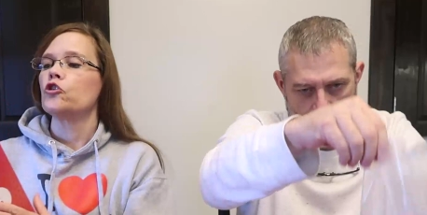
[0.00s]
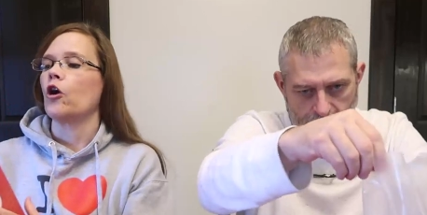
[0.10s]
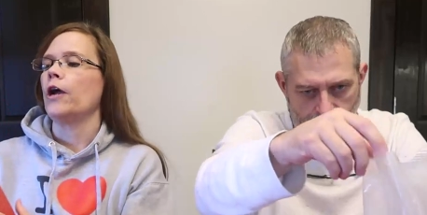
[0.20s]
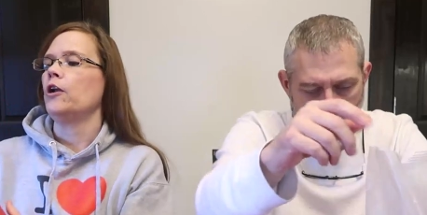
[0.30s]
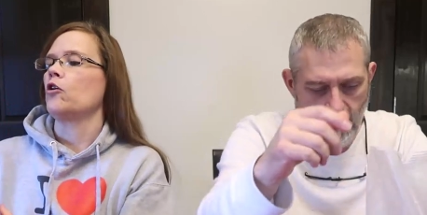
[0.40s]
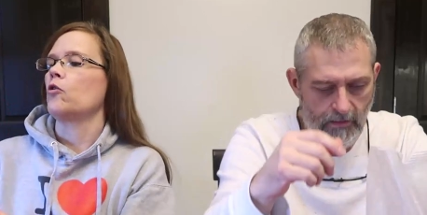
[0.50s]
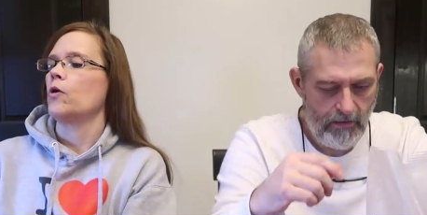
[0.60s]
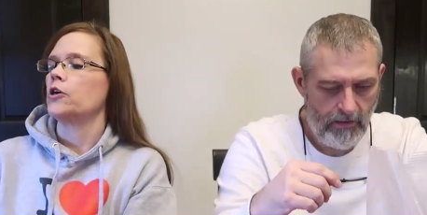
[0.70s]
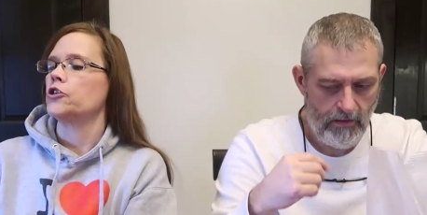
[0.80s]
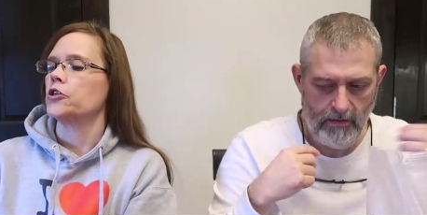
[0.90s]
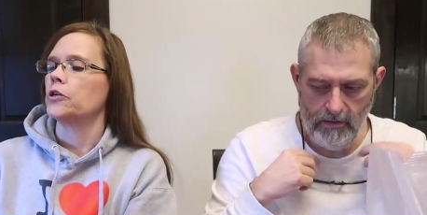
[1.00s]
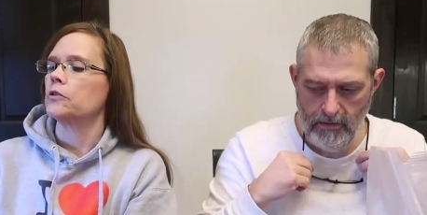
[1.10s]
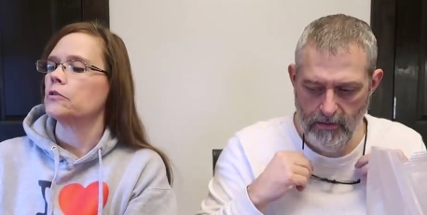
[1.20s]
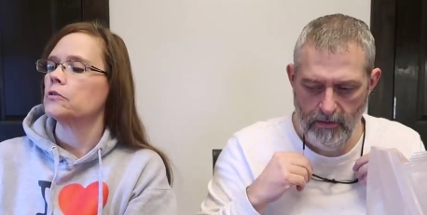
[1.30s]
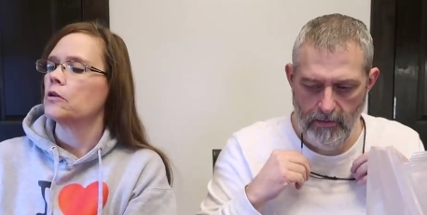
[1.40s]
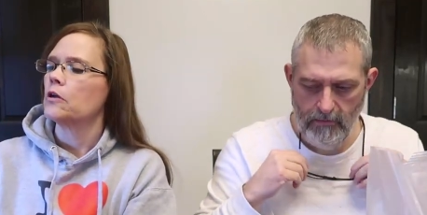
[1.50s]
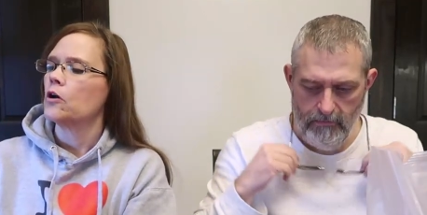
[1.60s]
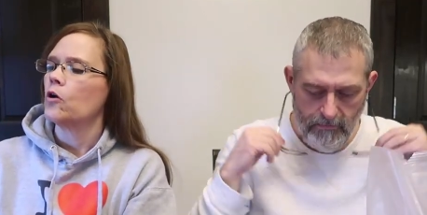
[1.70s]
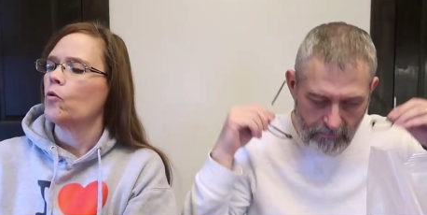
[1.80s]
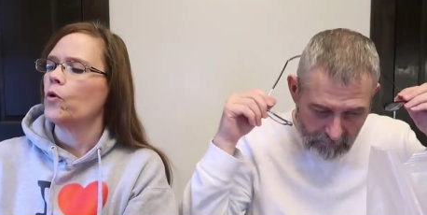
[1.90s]
Speaker 1: trainer questions.
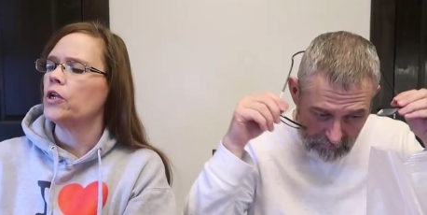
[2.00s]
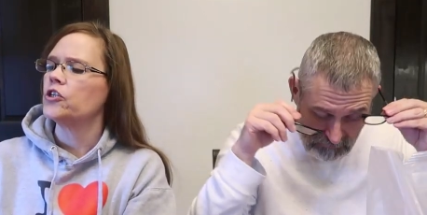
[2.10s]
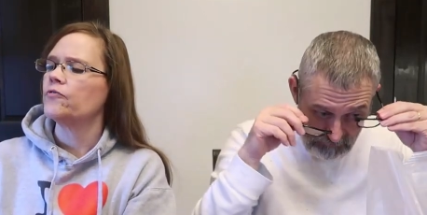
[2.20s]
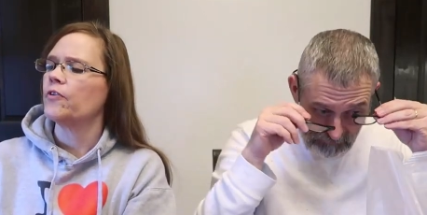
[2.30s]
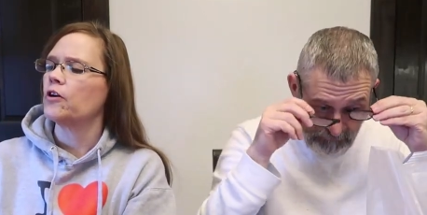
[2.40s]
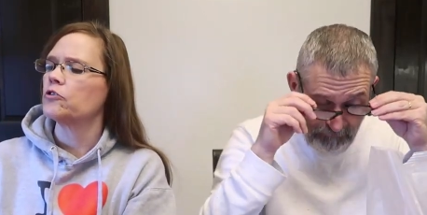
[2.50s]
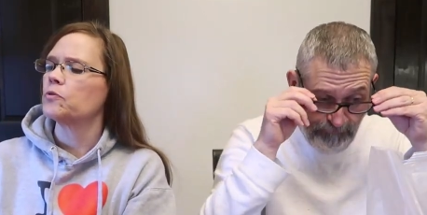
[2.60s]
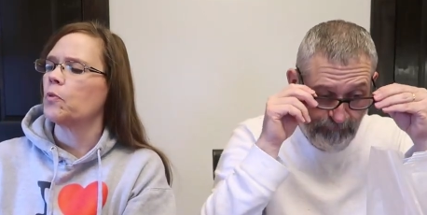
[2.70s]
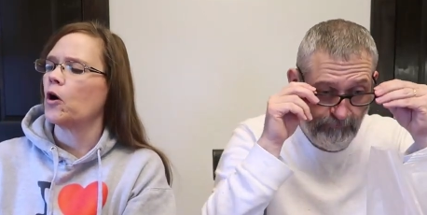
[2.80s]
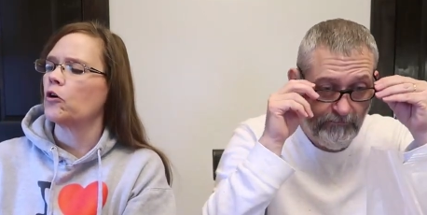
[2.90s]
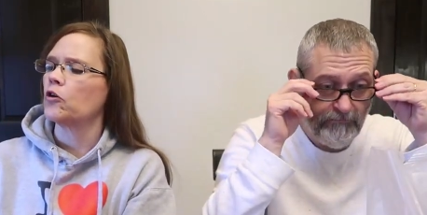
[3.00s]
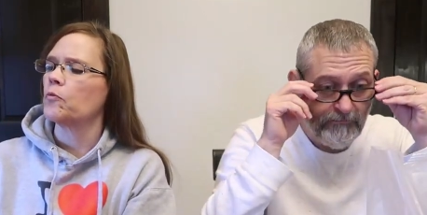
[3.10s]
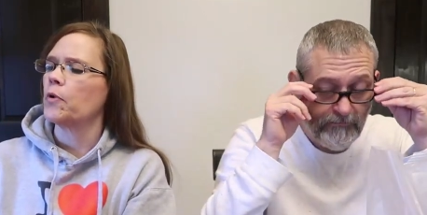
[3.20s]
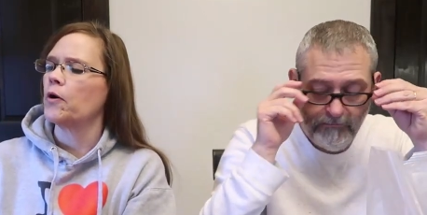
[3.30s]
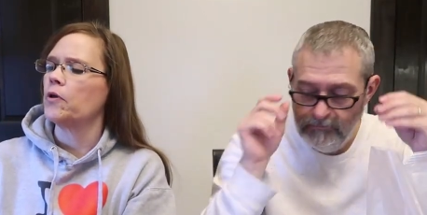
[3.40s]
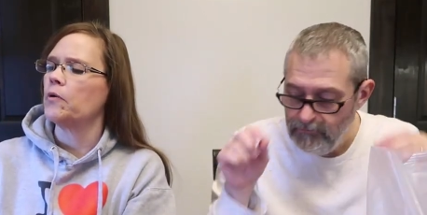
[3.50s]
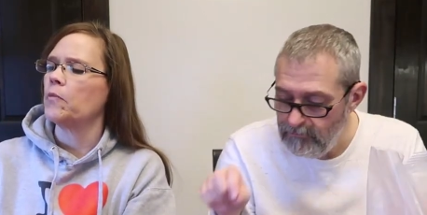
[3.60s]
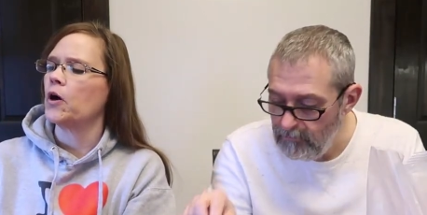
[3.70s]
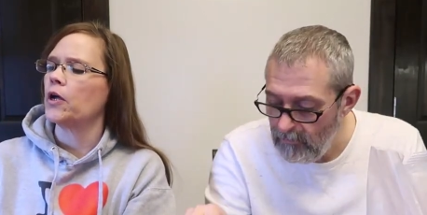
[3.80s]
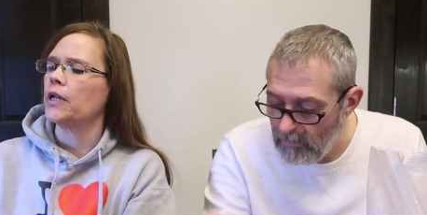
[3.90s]
Which first partner
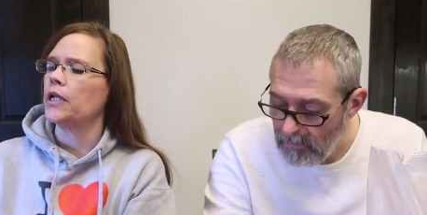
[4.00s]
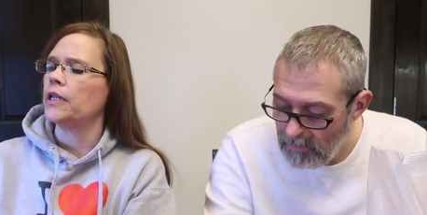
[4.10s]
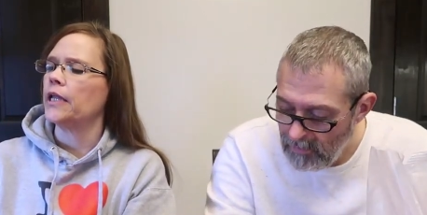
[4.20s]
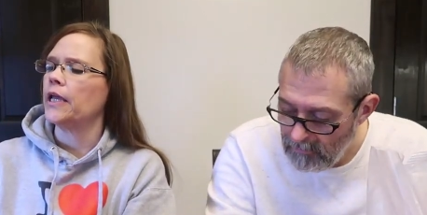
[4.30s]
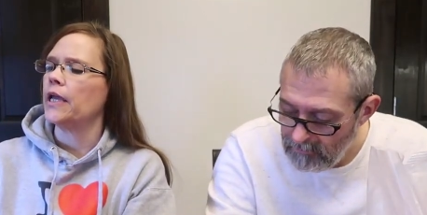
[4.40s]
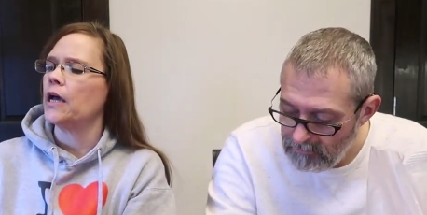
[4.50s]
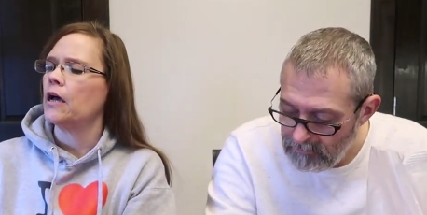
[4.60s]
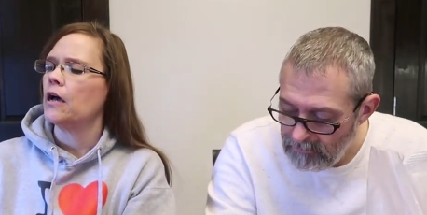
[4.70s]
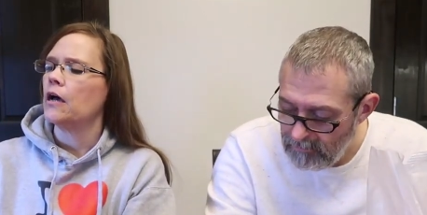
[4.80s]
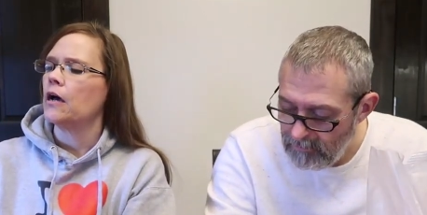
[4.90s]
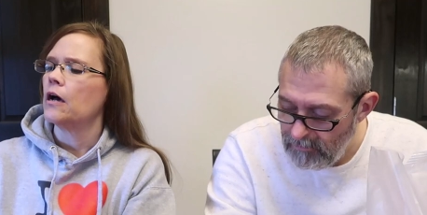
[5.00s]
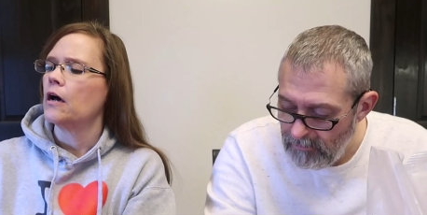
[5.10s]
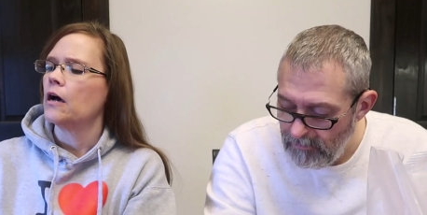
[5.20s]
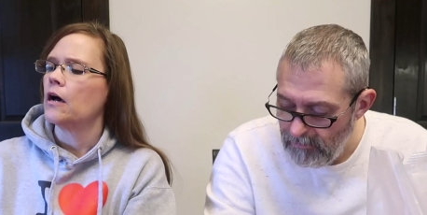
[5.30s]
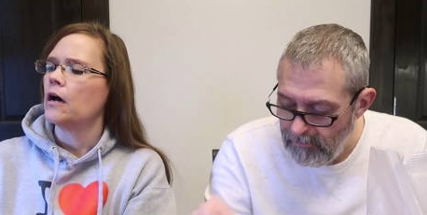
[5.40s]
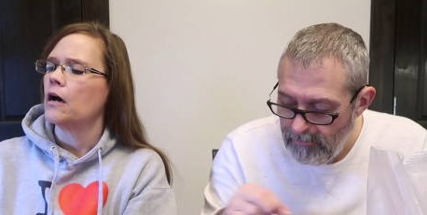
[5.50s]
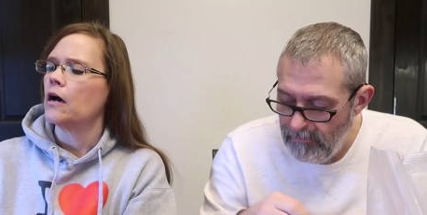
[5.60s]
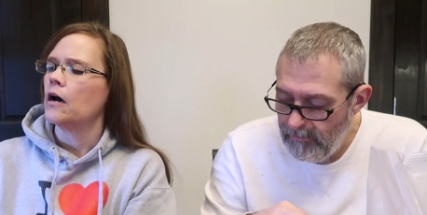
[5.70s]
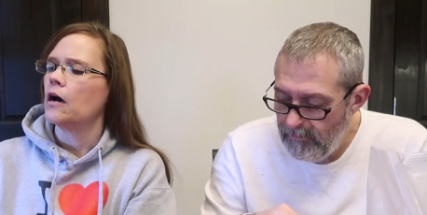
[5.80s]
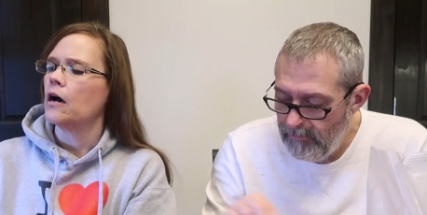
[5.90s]
Pokemon in the
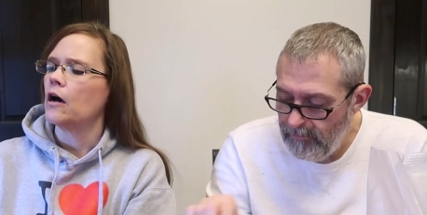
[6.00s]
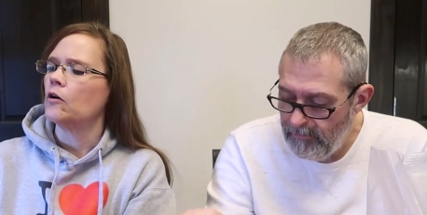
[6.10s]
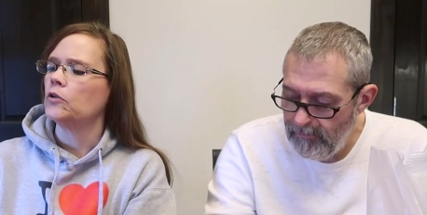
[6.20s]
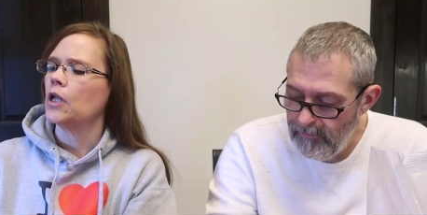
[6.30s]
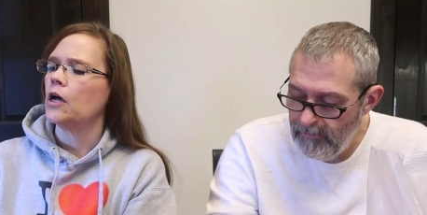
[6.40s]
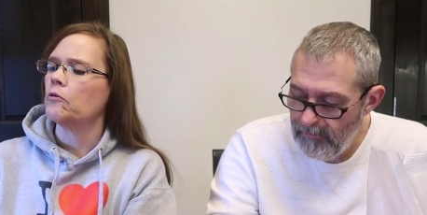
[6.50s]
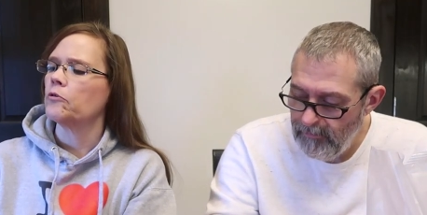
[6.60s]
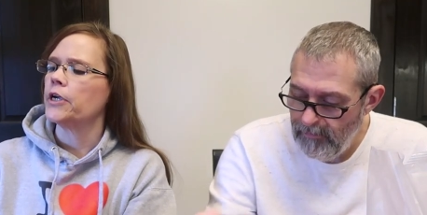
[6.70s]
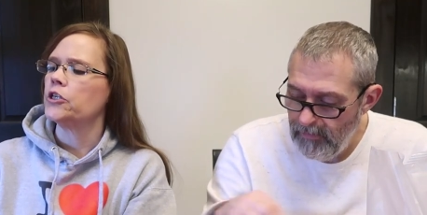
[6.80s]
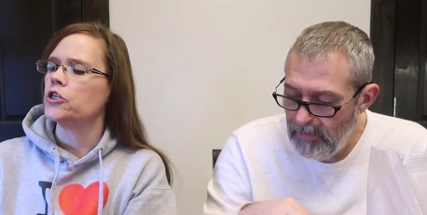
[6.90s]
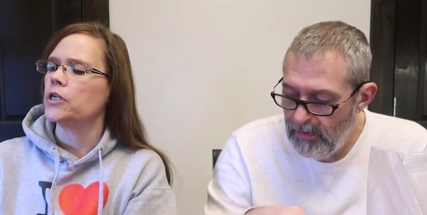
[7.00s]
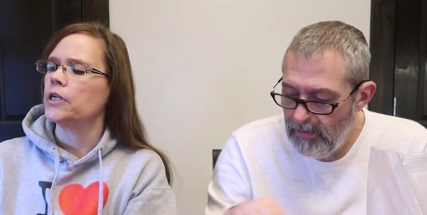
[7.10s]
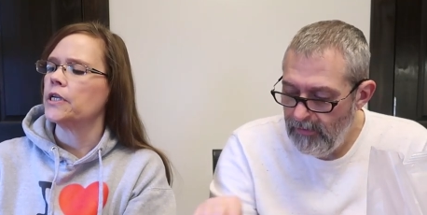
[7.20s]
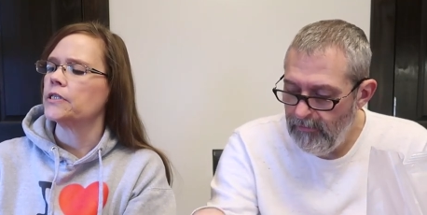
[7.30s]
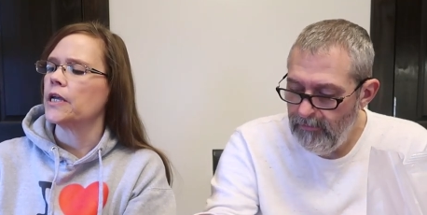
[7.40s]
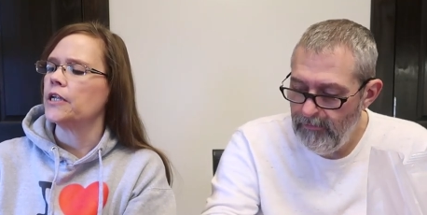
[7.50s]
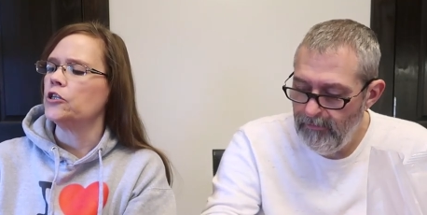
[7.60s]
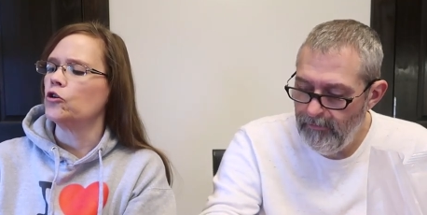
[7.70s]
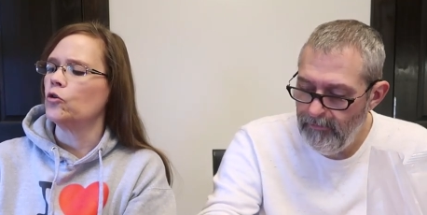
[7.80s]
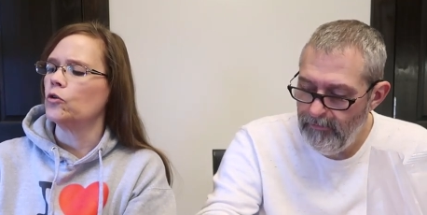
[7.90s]
Alola region is a
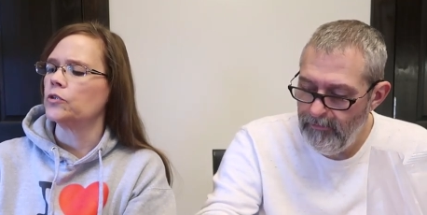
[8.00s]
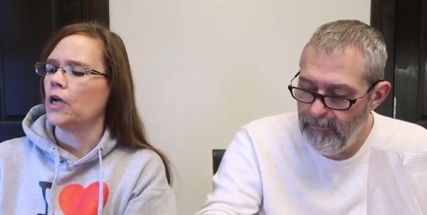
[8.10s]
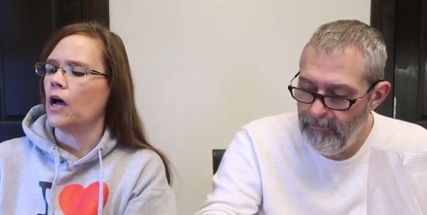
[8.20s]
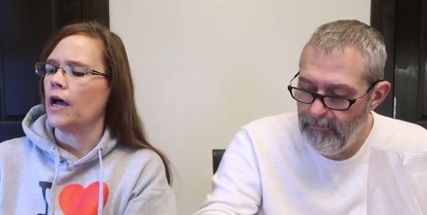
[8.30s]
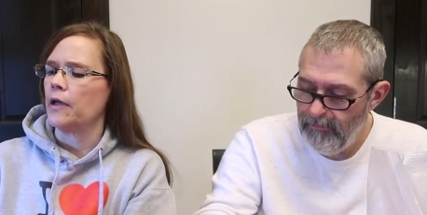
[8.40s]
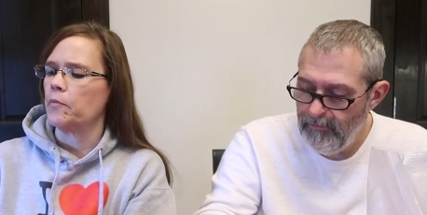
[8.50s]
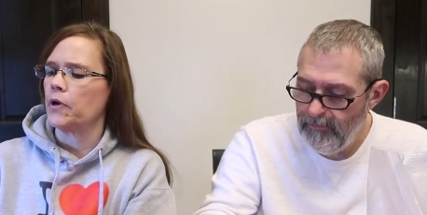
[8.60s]
dual type?